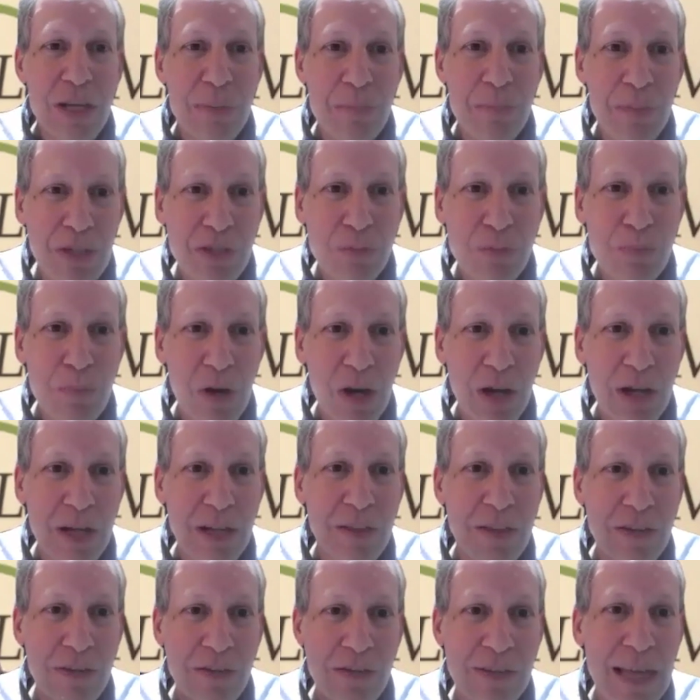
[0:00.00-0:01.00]
need much money.
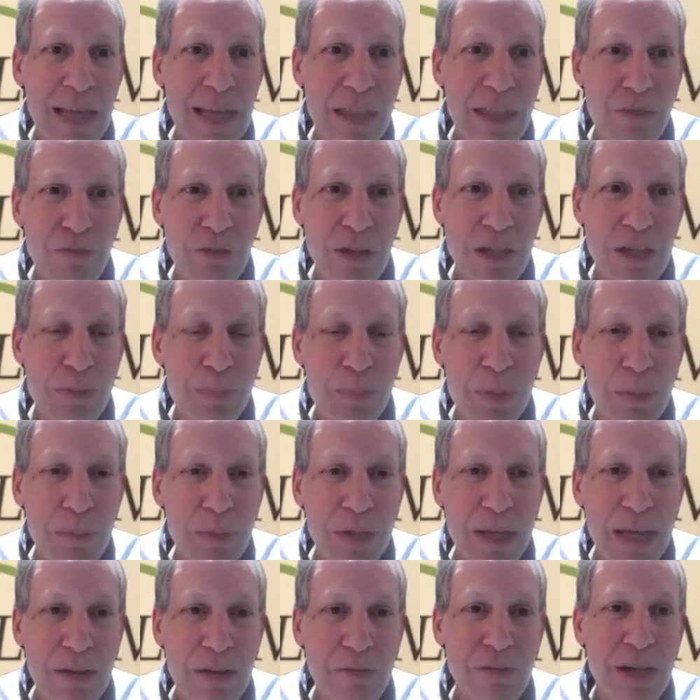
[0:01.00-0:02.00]
This is how the rich
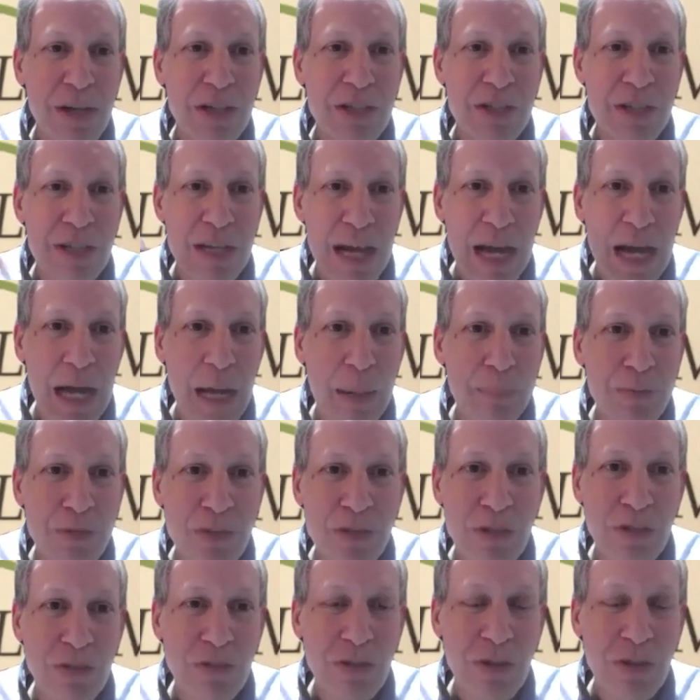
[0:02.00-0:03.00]
people get rich. And
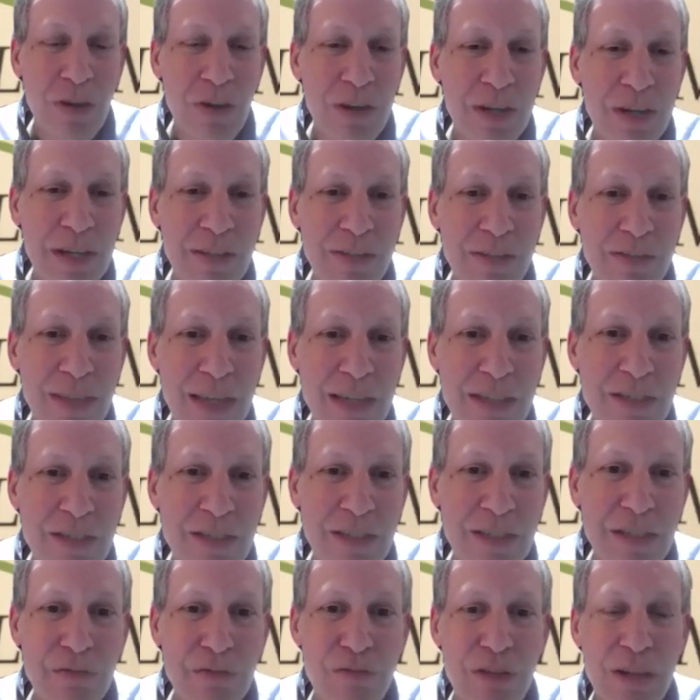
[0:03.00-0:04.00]
options are
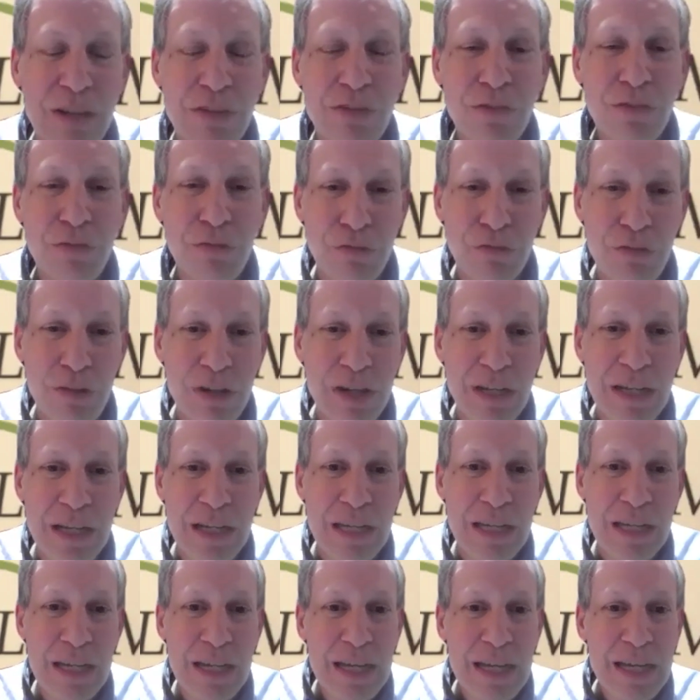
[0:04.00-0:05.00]
essentially
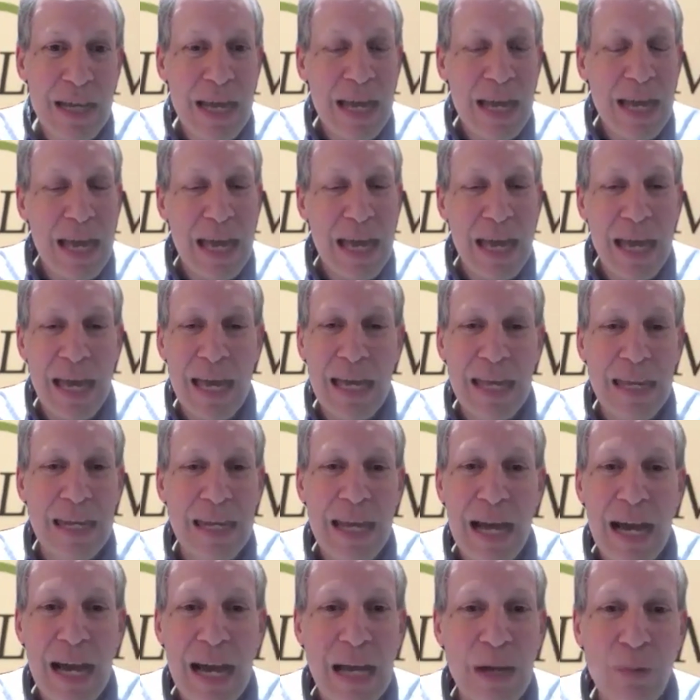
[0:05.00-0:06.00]
risk-free.
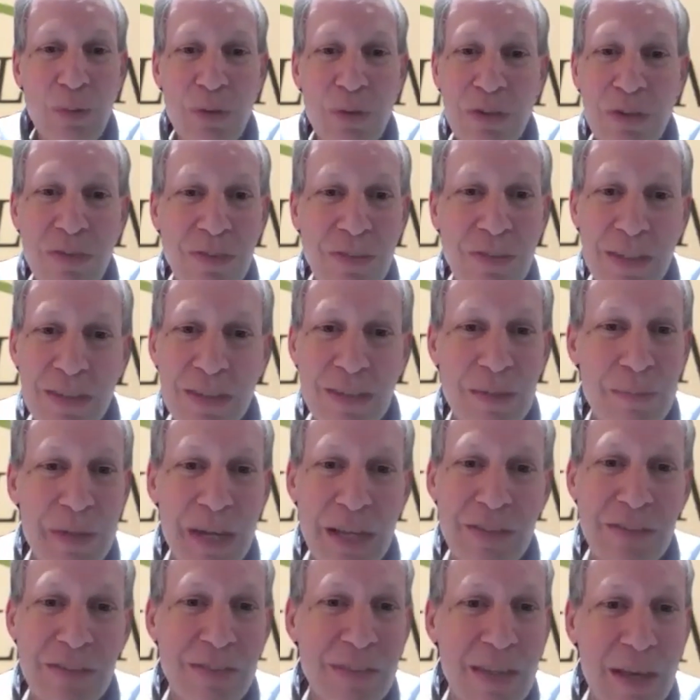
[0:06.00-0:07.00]
And I was sick to
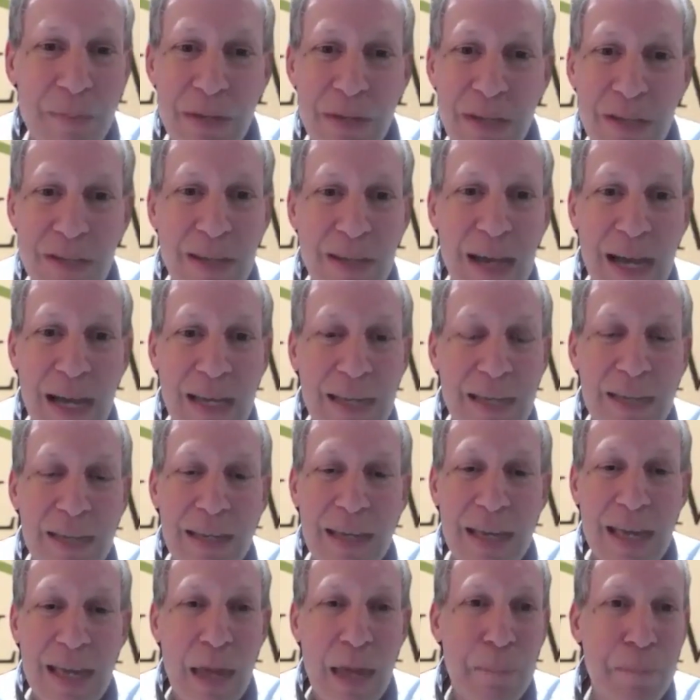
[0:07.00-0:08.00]
my stomach. I
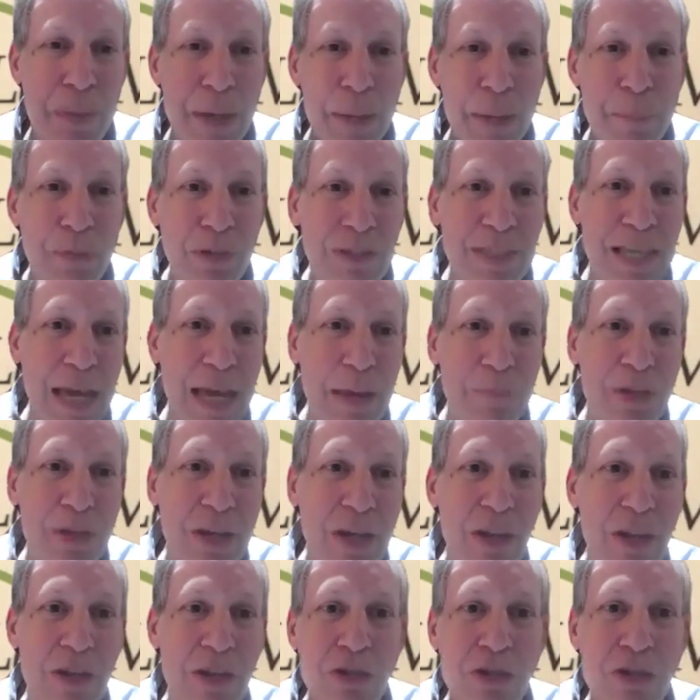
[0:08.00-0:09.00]
had people tap me
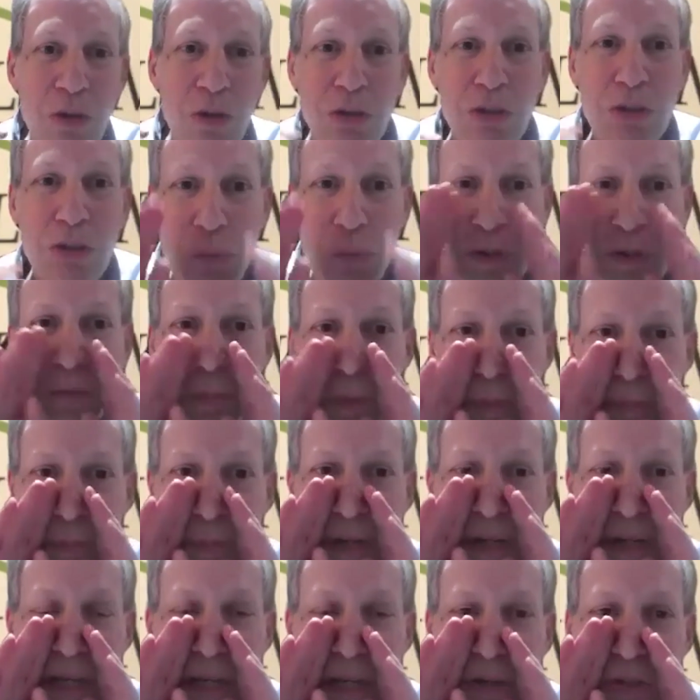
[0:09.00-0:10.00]
on the shoulder, whisper in
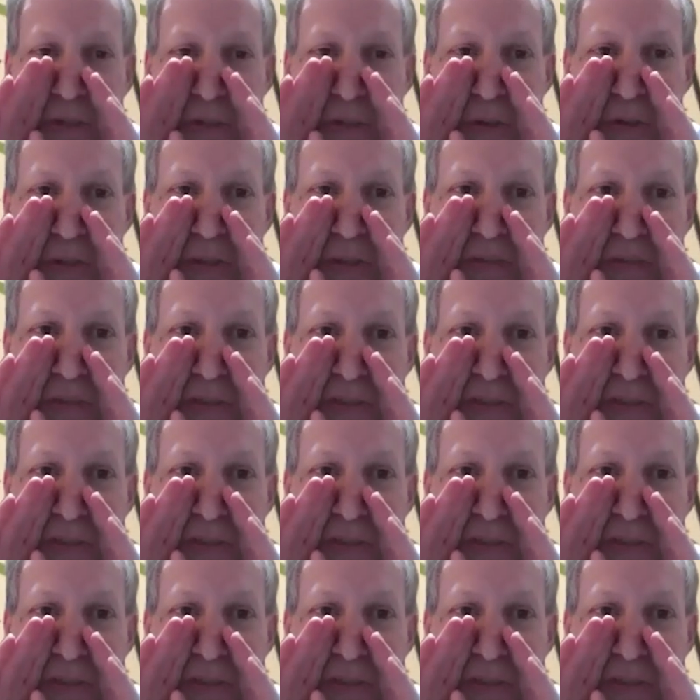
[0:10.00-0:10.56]
my ear, Joel, does